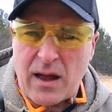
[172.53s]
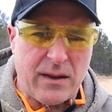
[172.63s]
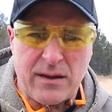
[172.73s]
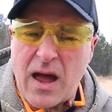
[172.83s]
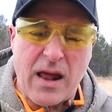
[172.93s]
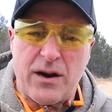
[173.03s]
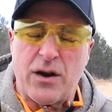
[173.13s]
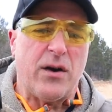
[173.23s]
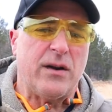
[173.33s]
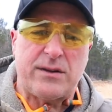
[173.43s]
on the
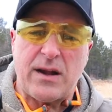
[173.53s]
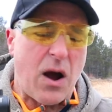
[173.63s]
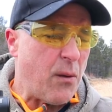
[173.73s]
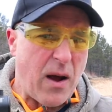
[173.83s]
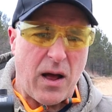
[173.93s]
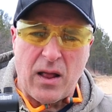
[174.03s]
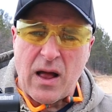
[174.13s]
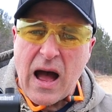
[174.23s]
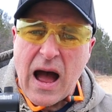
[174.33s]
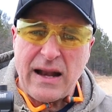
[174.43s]
editor and see how well
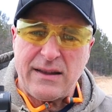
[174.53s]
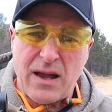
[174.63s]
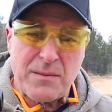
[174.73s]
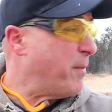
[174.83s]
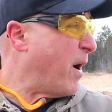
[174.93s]
I did,